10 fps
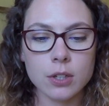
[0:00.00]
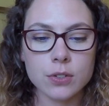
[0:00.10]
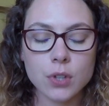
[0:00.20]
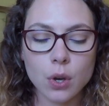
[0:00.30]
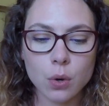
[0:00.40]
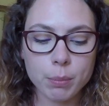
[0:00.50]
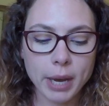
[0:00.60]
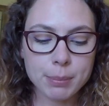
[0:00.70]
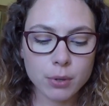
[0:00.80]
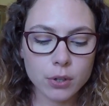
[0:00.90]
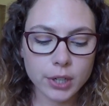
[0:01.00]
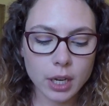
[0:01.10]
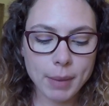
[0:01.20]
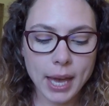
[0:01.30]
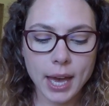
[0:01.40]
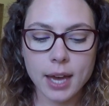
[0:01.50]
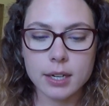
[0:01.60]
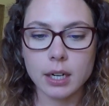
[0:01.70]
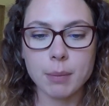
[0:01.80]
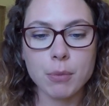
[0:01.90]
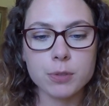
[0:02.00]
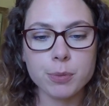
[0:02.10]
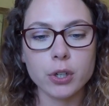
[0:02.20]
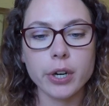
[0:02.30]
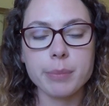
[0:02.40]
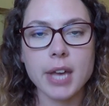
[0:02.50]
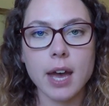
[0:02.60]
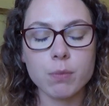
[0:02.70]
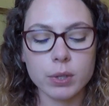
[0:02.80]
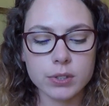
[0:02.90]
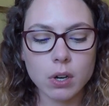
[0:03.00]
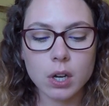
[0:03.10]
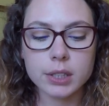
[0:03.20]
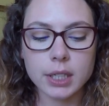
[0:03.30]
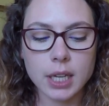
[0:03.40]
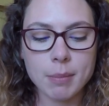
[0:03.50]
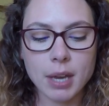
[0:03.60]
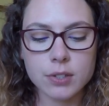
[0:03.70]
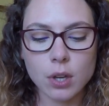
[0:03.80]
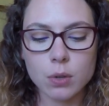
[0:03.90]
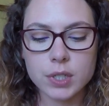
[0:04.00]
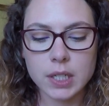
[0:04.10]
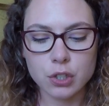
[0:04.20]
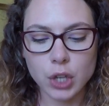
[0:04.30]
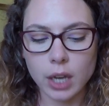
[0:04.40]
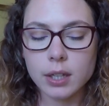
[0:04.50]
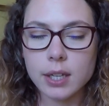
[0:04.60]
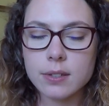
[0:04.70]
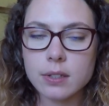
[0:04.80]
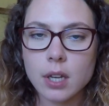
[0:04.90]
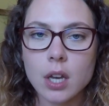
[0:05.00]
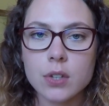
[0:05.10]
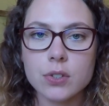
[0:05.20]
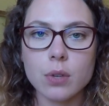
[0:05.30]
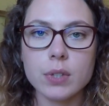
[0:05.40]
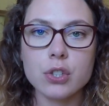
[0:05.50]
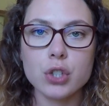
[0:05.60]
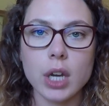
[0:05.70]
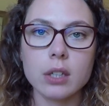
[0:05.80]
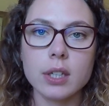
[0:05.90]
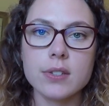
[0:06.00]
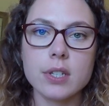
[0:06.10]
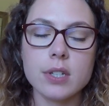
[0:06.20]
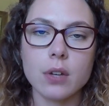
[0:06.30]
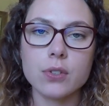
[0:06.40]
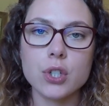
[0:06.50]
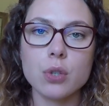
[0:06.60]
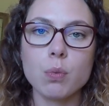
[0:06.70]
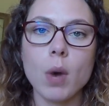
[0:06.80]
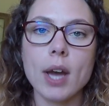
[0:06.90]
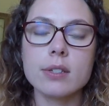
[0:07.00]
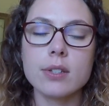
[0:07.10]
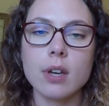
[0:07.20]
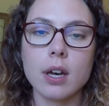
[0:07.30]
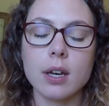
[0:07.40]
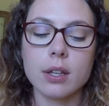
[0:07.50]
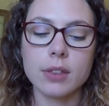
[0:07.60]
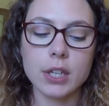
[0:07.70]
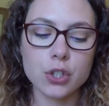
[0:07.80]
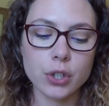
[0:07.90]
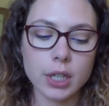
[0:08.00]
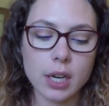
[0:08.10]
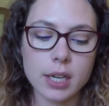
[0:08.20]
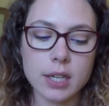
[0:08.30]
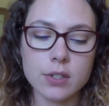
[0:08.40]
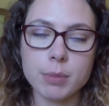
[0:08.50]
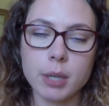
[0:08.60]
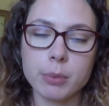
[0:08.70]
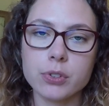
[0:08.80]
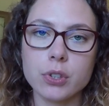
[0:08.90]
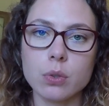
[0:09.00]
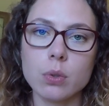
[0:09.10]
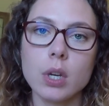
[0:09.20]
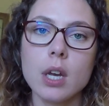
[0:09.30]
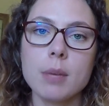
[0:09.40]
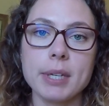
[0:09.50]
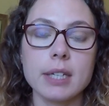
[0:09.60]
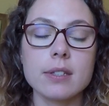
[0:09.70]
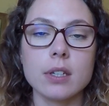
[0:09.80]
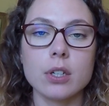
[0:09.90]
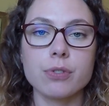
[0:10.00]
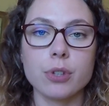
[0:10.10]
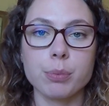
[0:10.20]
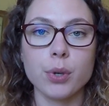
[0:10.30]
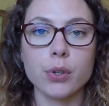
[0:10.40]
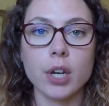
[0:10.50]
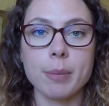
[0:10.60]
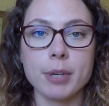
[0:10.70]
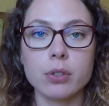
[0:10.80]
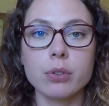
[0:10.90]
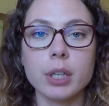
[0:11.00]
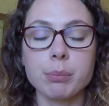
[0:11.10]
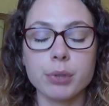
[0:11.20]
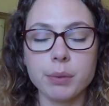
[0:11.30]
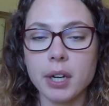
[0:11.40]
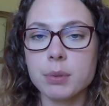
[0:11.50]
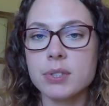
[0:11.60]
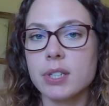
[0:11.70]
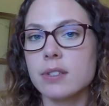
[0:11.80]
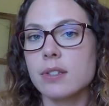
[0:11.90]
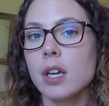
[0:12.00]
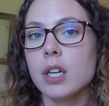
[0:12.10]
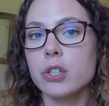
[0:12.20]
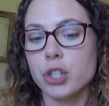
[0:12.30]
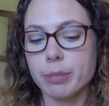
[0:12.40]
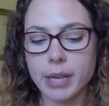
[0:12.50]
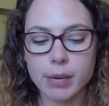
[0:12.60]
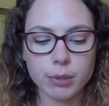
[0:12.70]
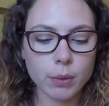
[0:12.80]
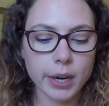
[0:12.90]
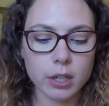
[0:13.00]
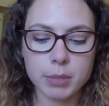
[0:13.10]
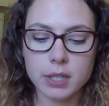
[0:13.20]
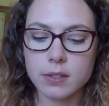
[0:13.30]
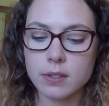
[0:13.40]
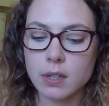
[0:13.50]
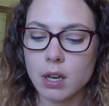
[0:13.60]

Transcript: So my program had, and most programs have, what's called an MSOT checklist. So this checklist tells you what things you're going to need to be able to be considered for the program, including prerequisites, GPA requirements,